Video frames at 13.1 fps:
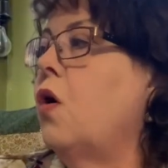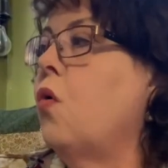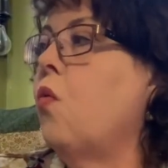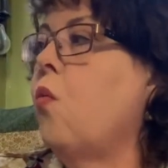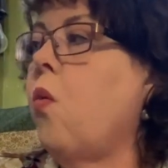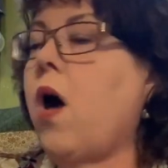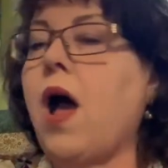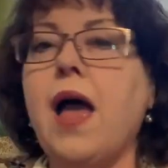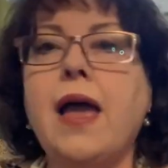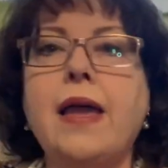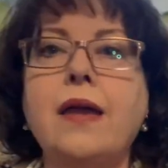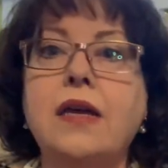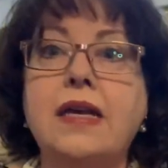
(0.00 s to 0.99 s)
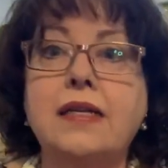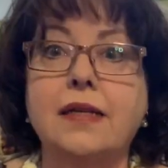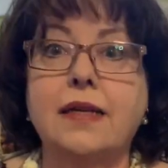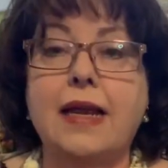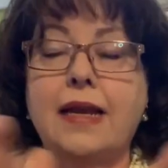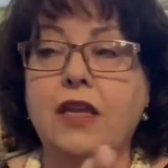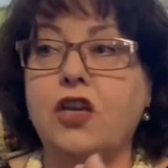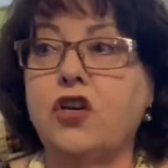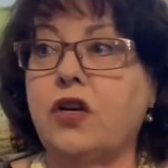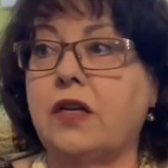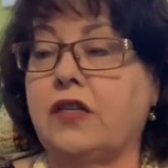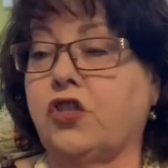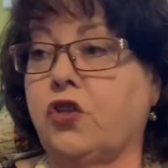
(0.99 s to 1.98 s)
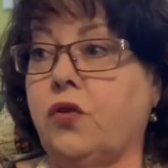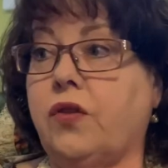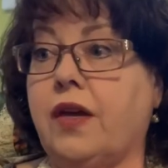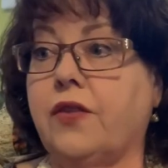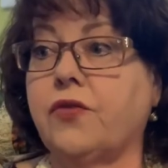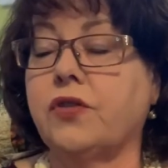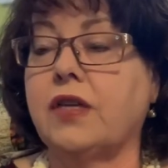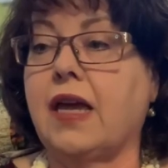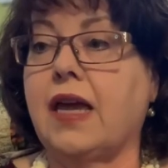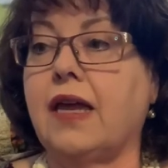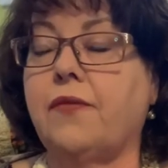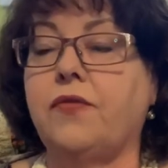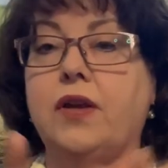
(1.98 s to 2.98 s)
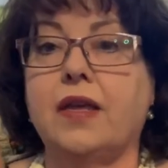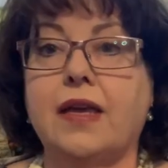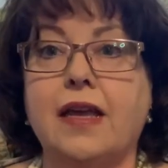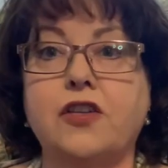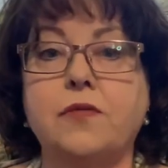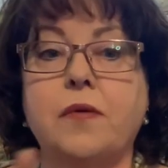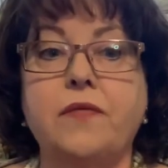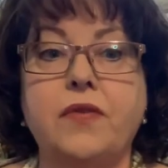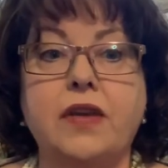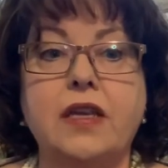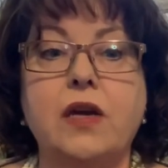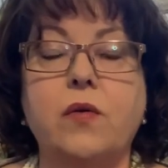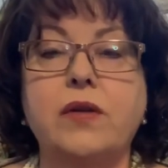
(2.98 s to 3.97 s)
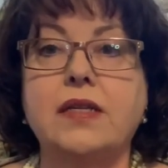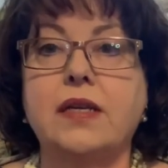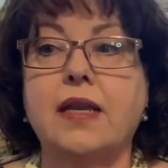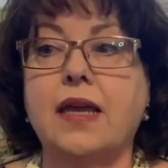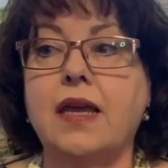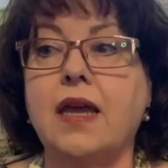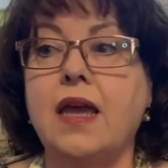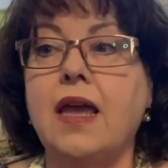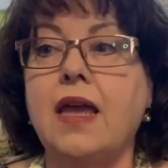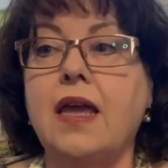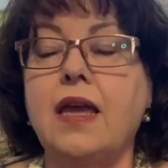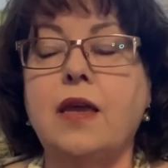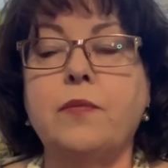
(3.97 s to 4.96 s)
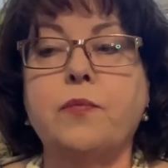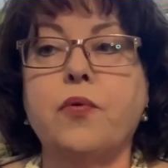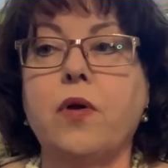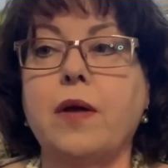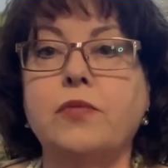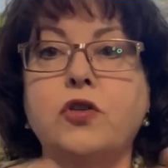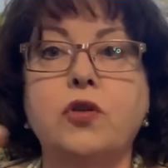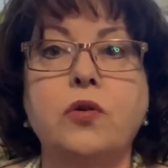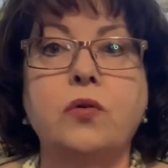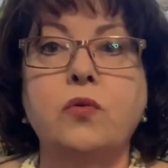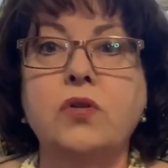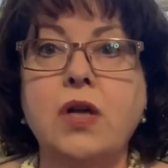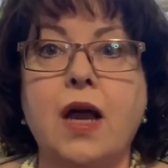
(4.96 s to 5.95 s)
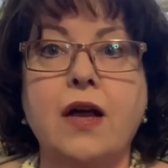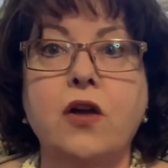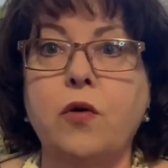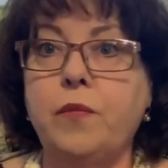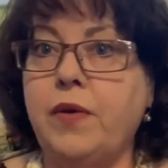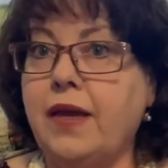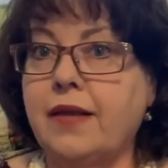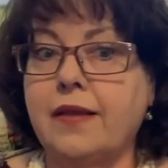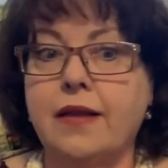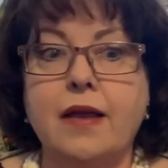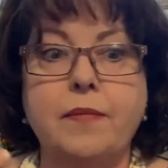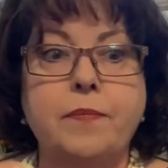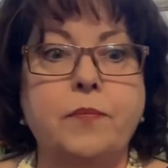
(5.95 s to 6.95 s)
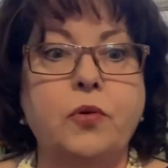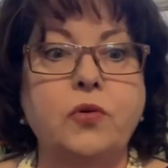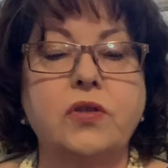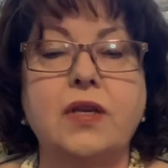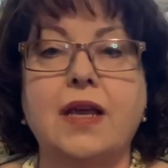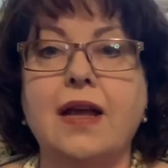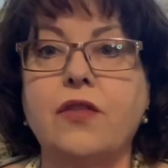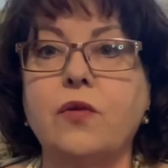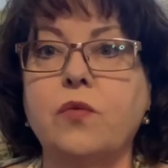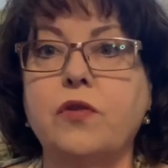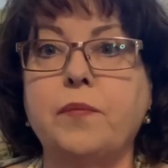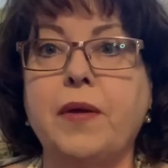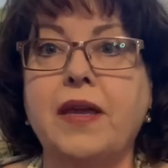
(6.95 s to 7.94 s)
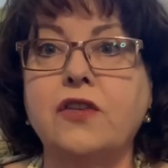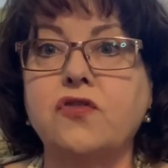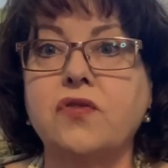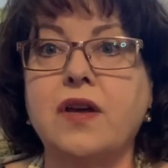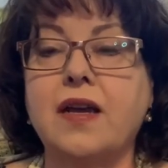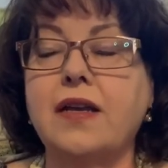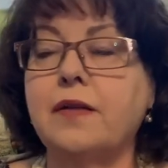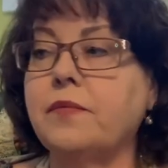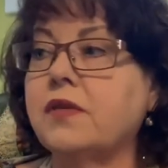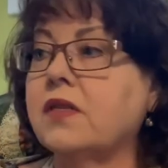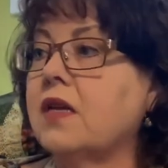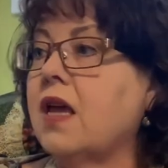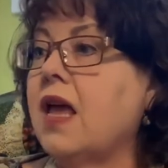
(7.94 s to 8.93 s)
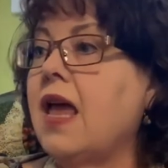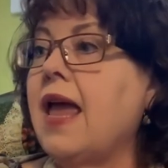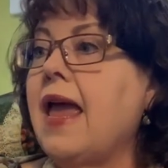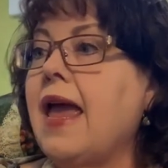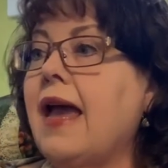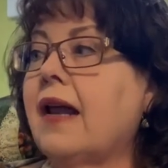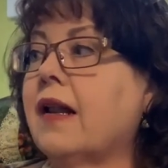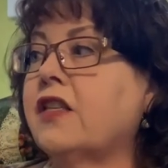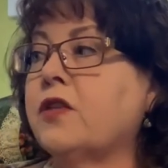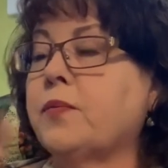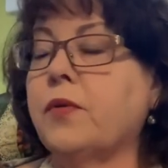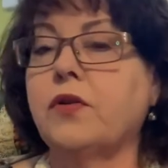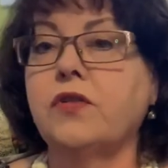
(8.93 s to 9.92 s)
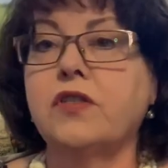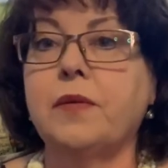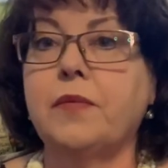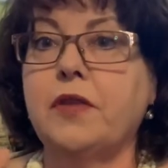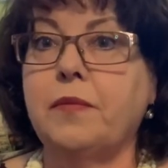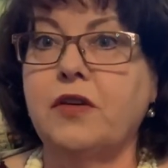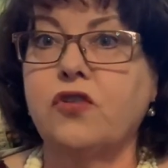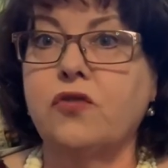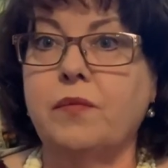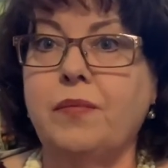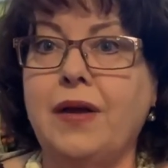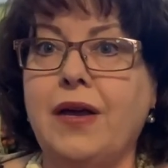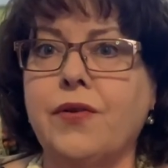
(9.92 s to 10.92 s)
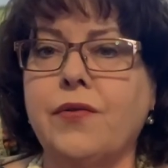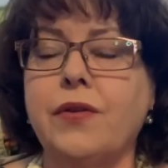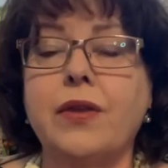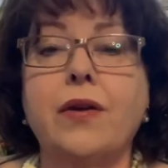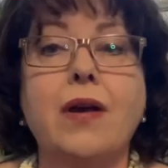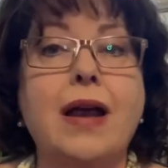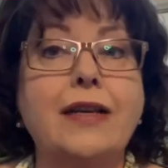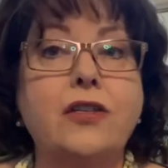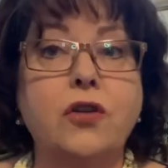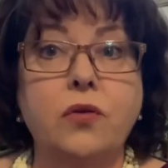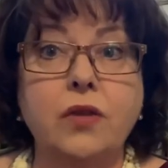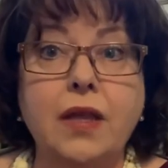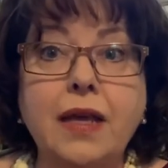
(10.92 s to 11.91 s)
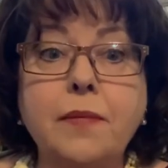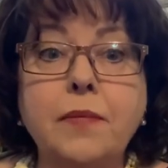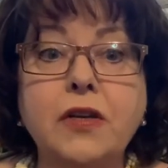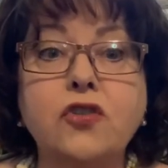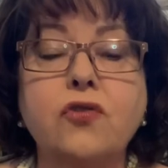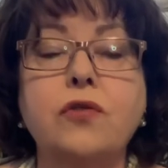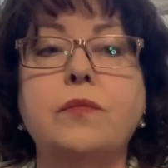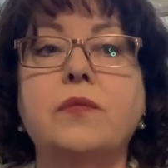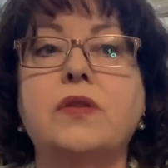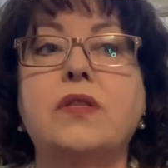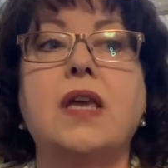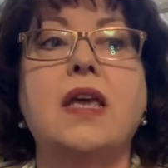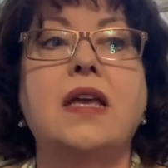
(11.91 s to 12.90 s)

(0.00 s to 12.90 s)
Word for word: Why is it any good? So the other day, if you didn't catch my video, I did a impromptu taco bake that I pulled together with pantry items and I sprinkled some of the mushroom powder in there. I don't like mushrooms.